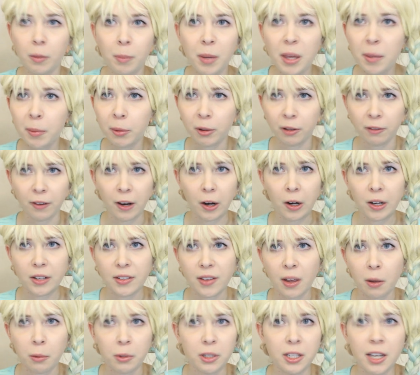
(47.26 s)
The people of
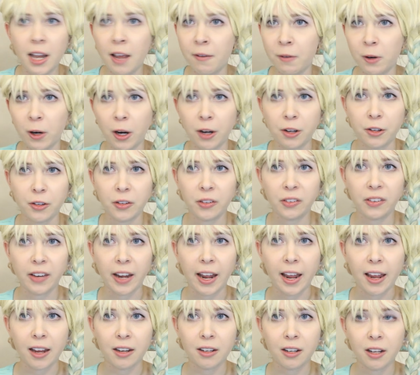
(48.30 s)
Arendelle would never
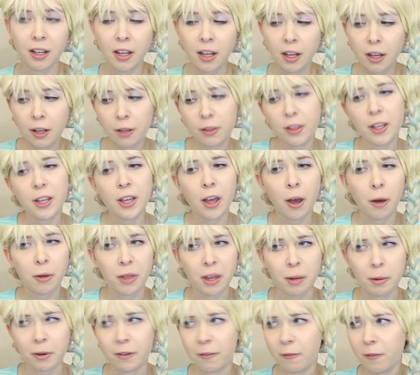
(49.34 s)
understand. Think how
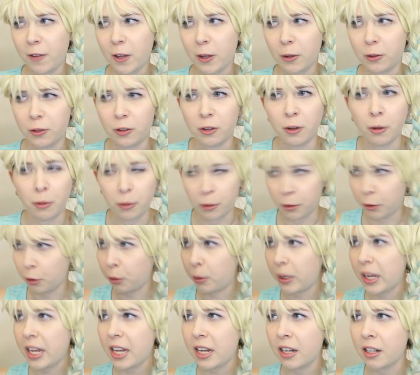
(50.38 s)
they would feel to know their
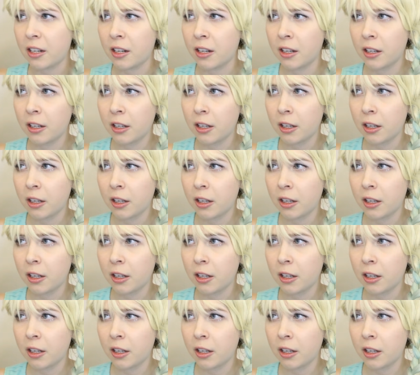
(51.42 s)
queen